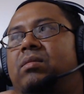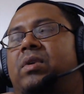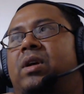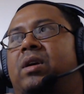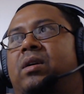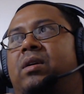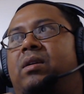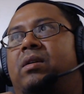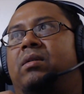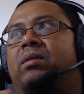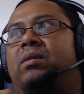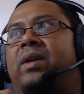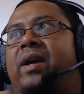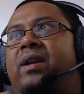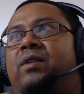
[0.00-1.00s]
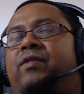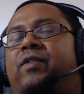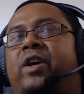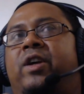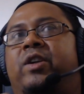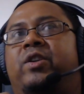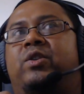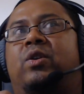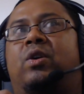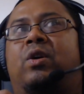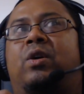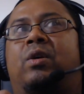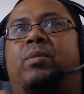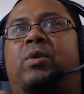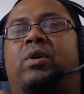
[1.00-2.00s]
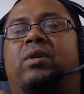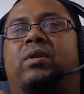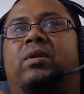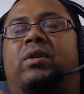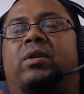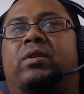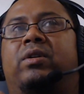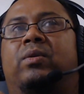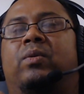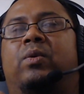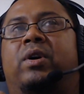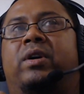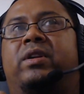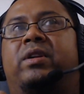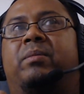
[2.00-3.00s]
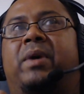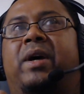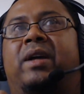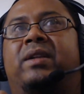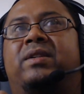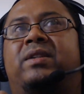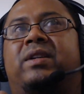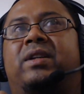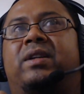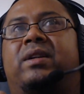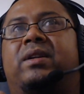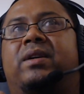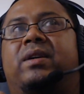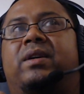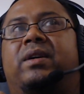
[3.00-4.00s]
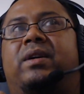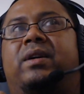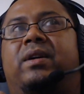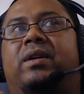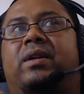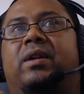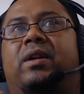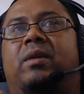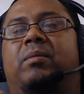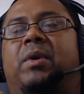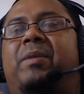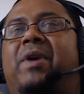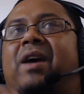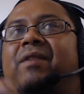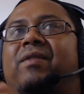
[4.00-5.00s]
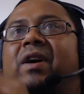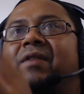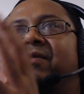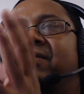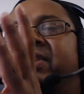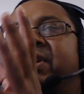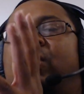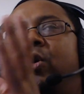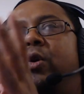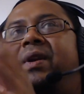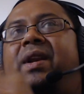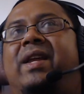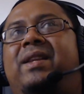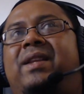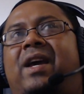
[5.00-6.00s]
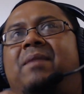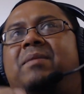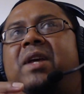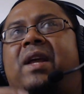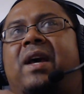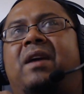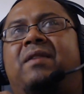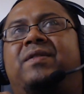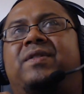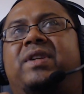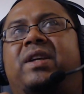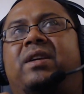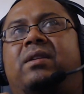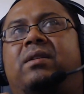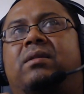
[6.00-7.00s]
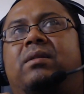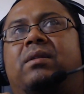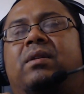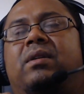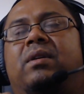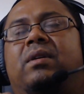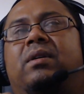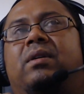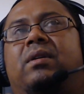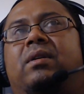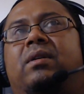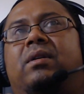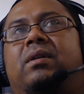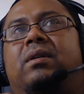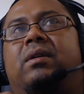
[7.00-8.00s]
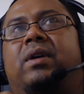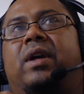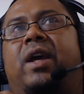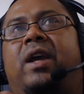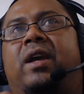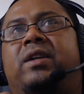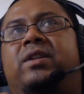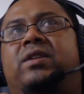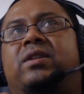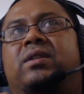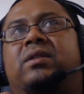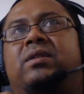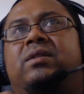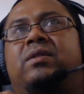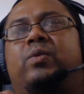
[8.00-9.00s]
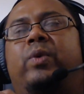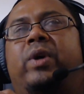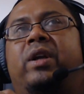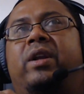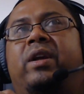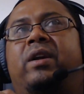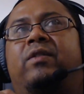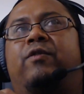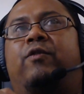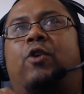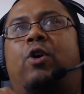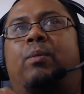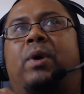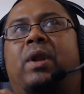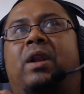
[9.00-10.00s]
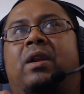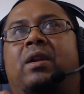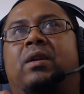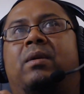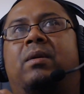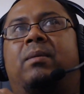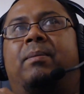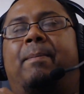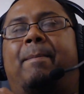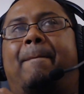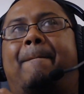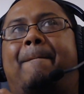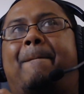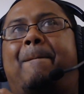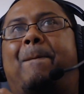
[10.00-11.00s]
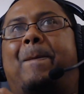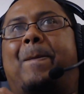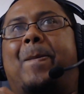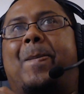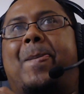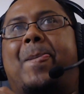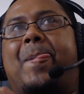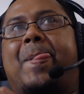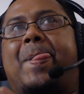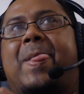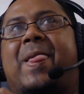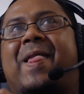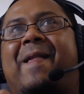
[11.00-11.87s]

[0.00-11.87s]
9 to 5 job or your work demands it. Maybe I've the only time that I've seen Asians wearing formal mm,